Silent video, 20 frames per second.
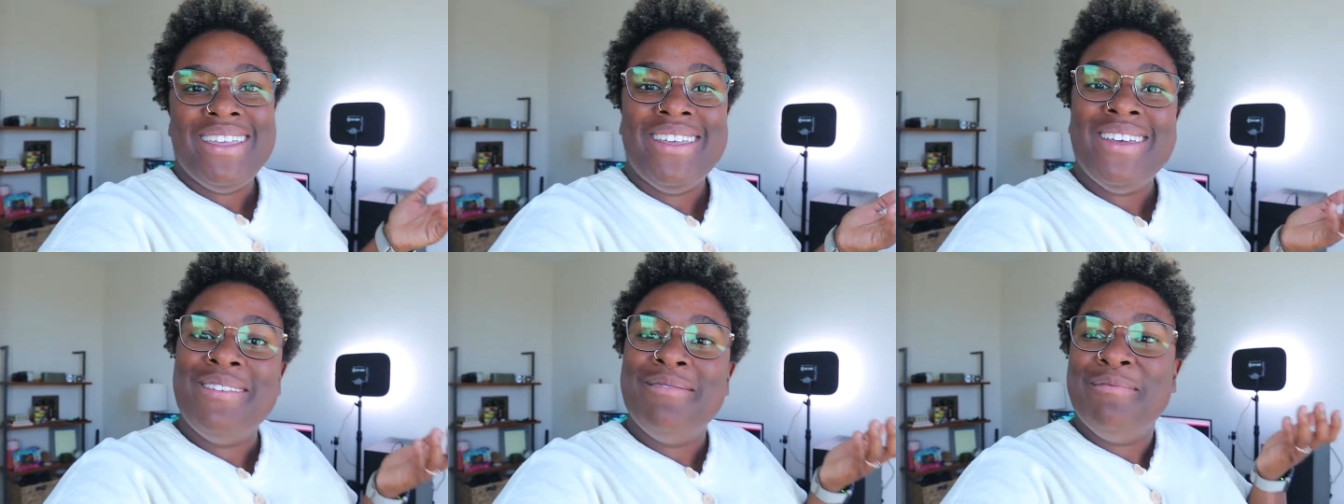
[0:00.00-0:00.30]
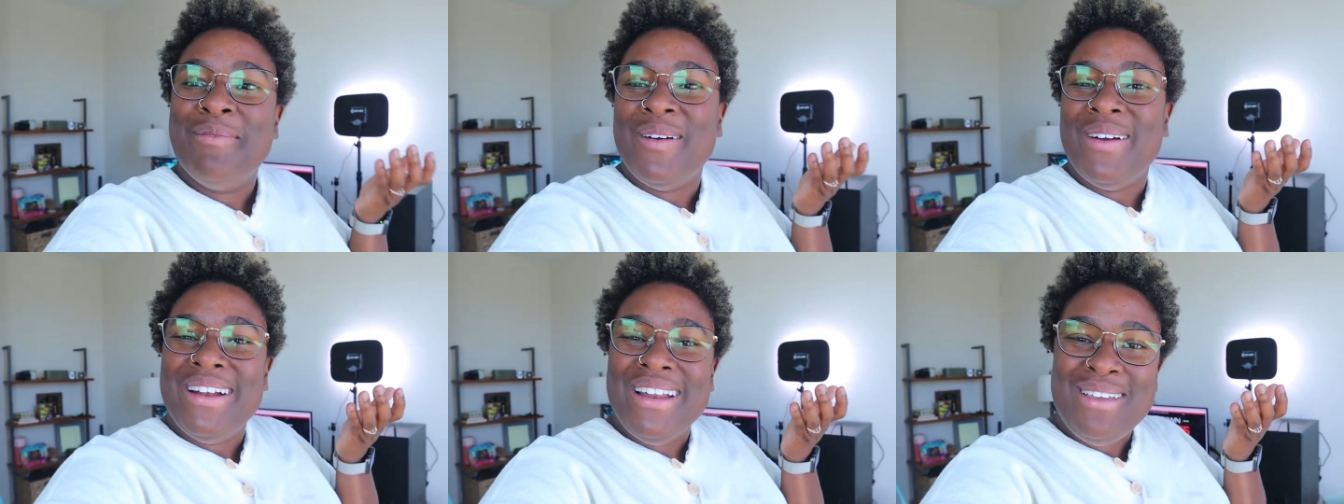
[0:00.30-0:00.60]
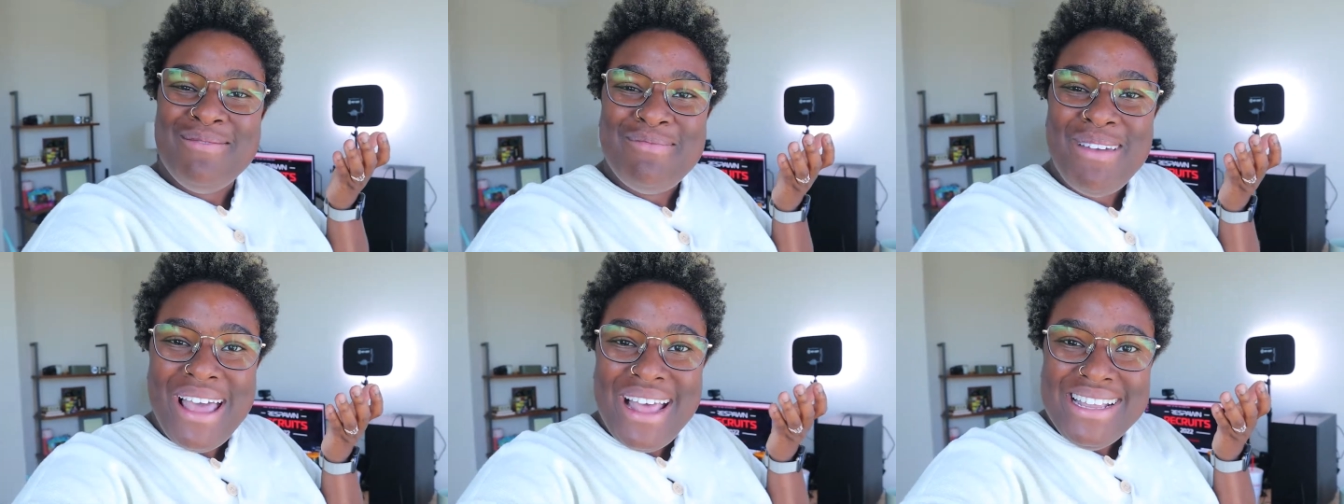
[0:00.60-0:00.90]
Good
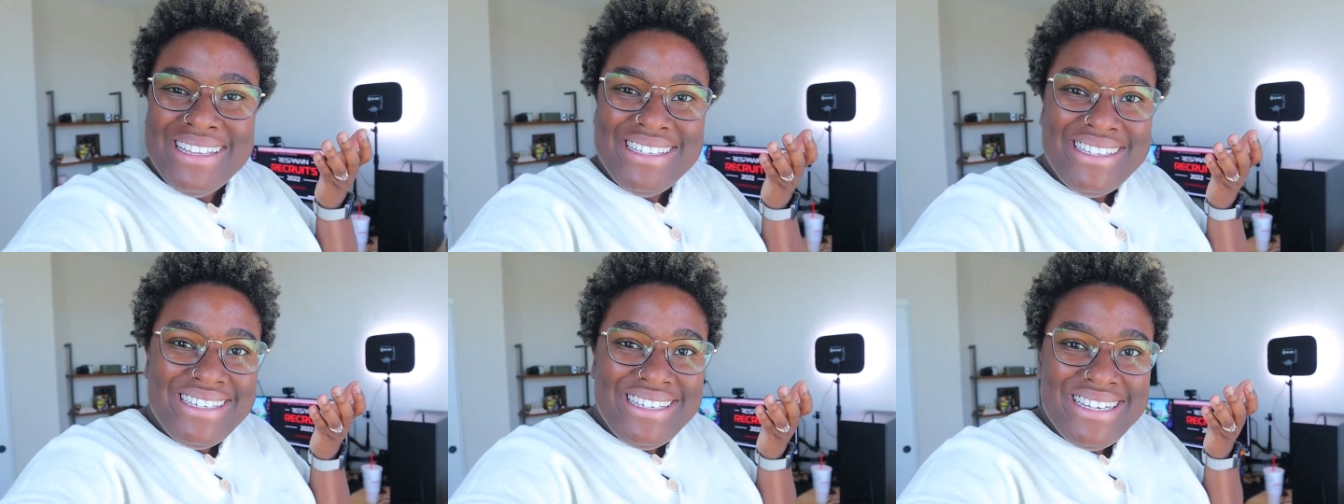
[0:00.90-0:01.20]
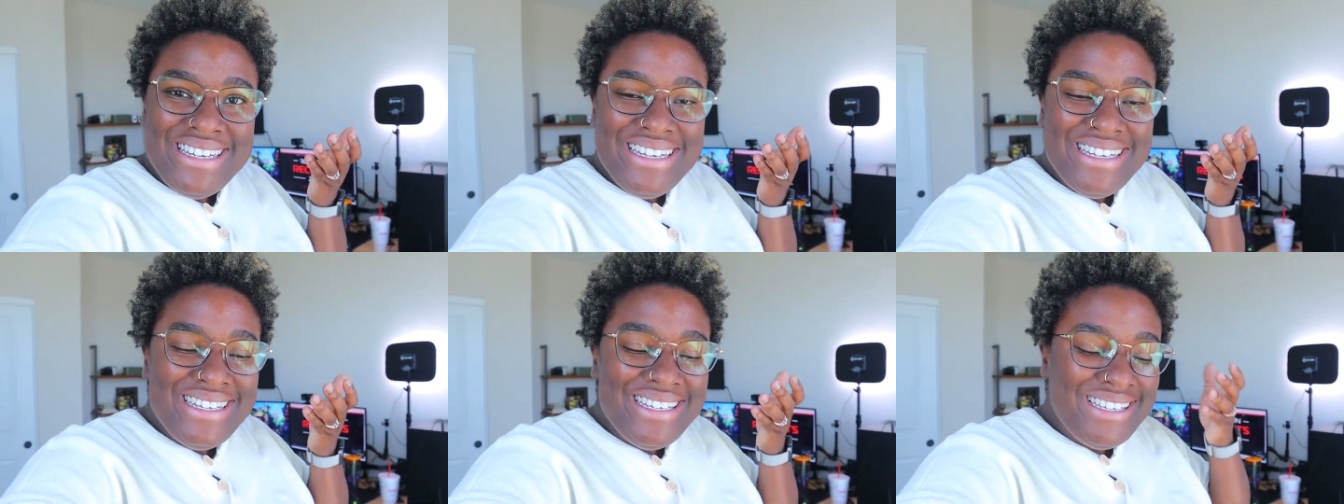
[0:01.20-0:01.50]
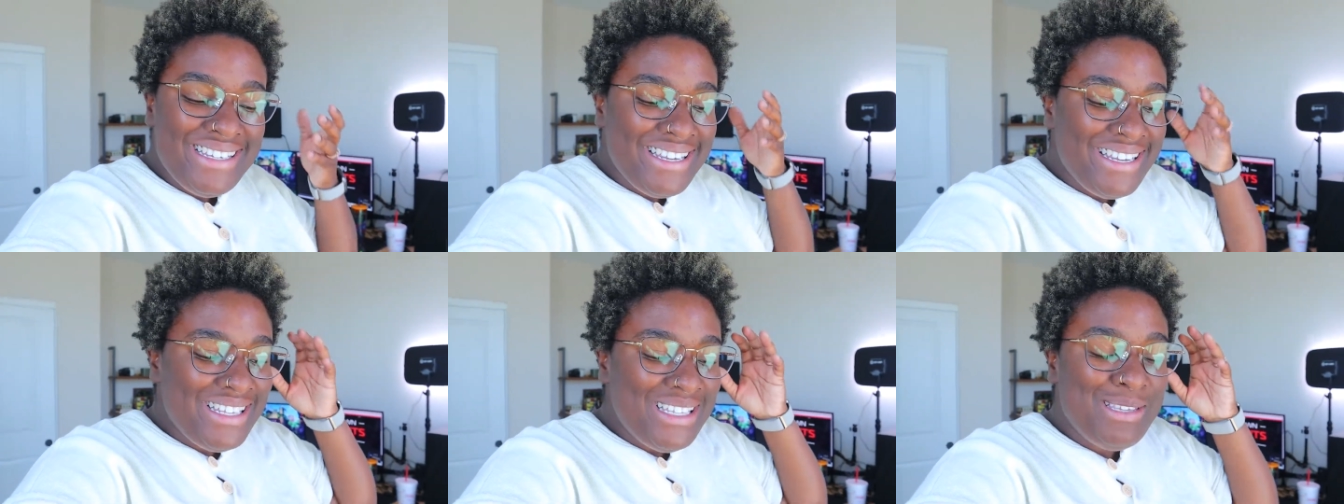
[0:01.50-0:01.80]
morning,
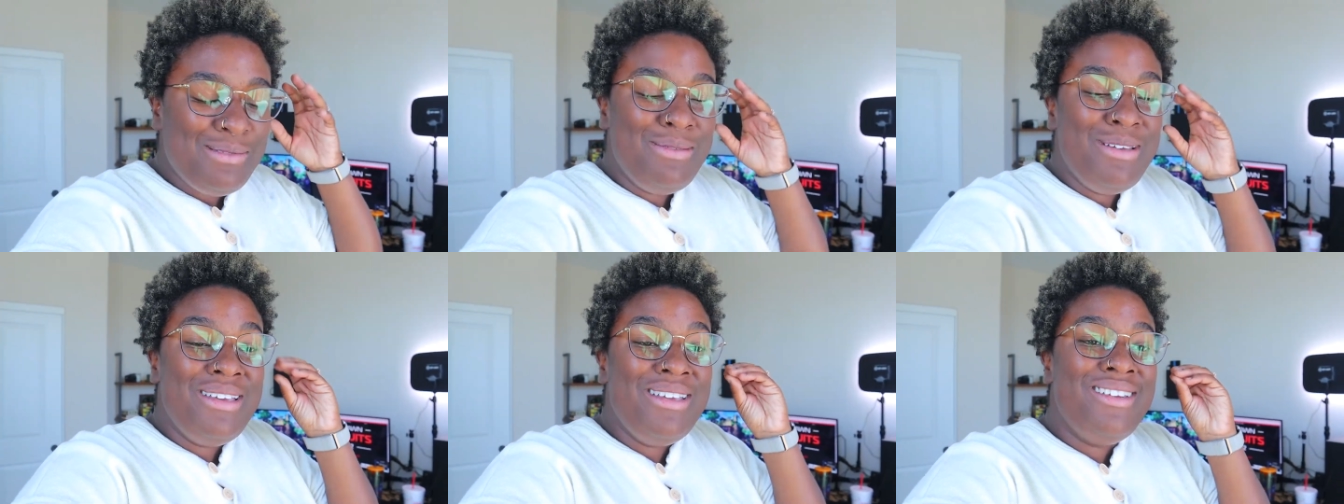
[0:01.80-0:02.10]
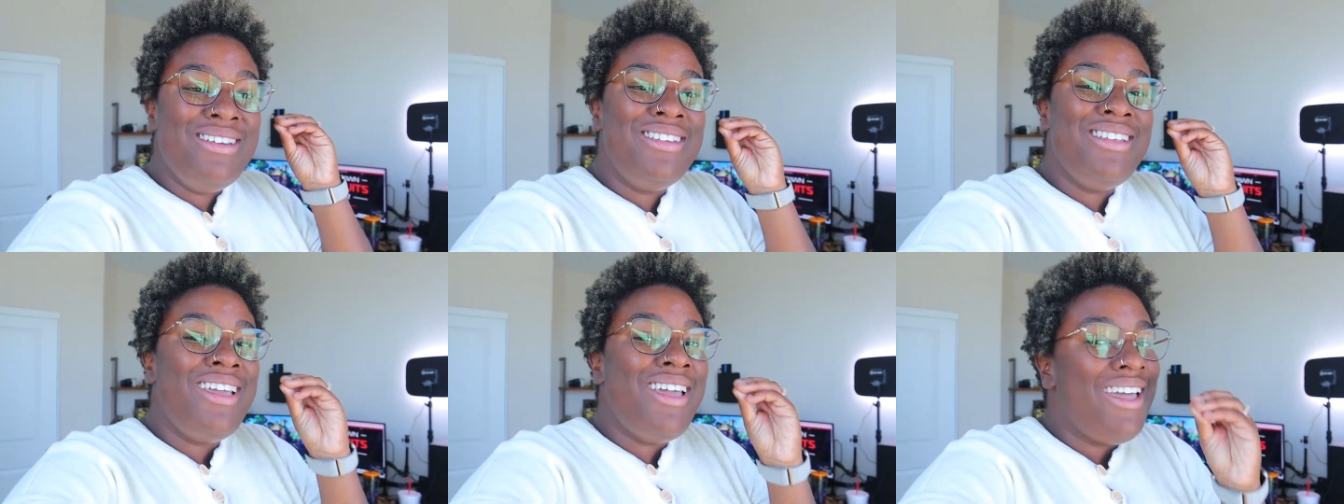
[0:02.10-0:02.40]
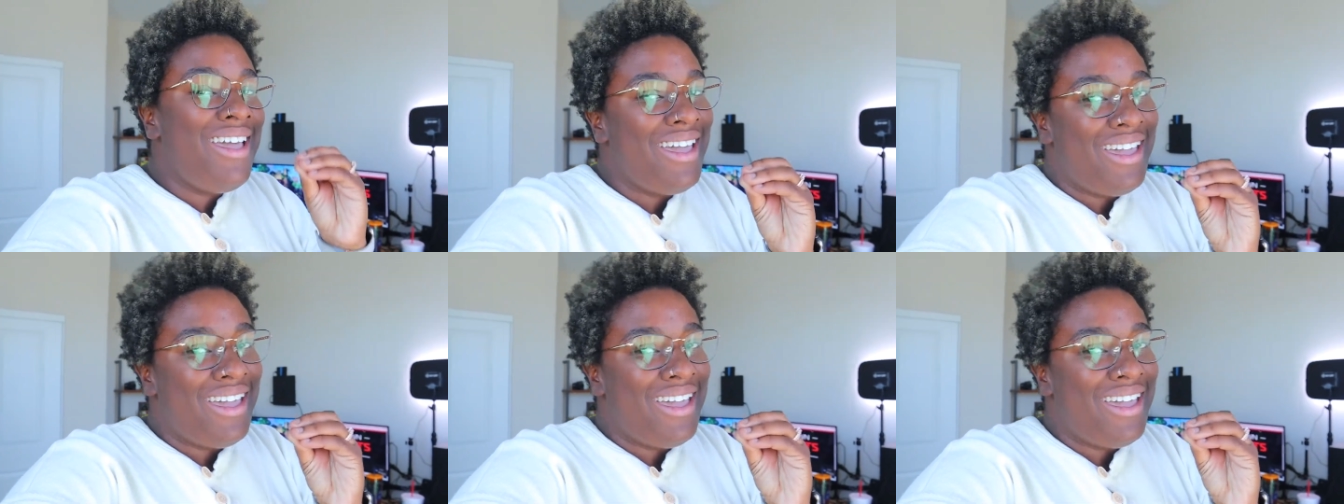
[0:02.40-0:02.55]
besties. It's been a